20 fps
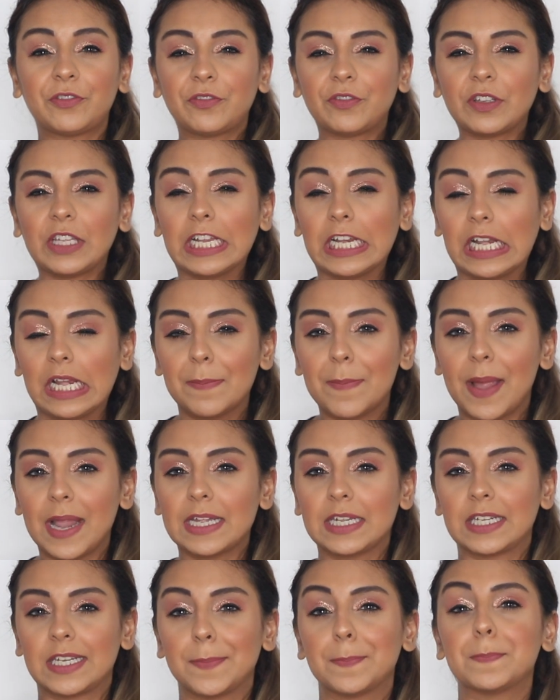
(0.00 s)
feel
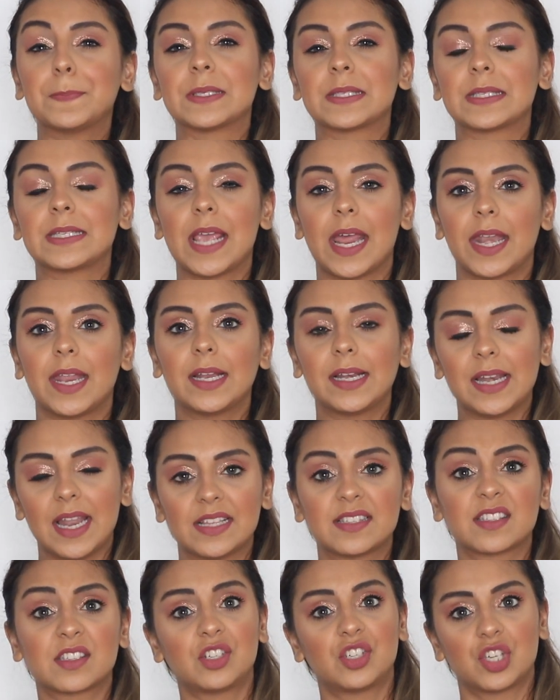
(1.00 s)
my tips getting
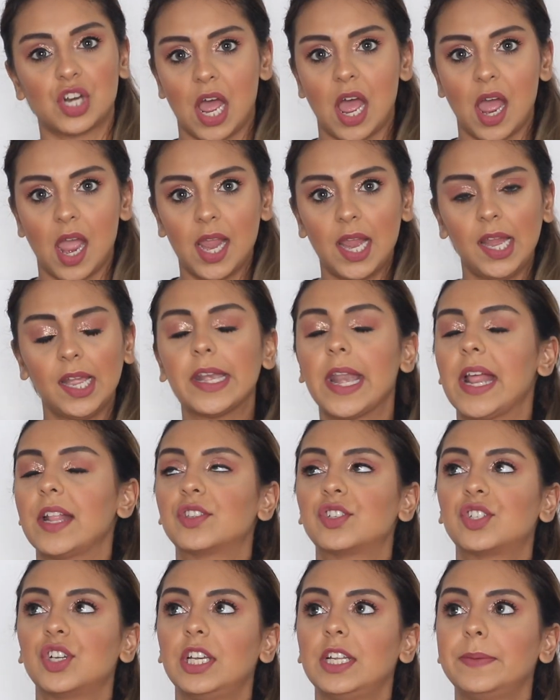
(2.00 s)
less dry
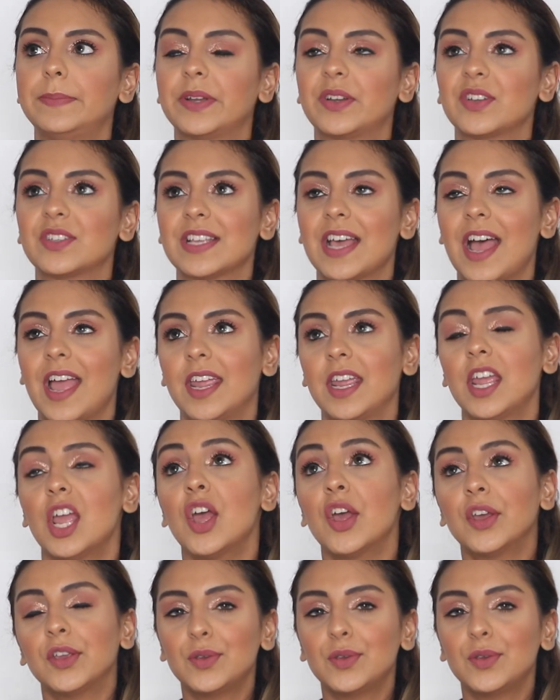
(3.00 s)
naturally because I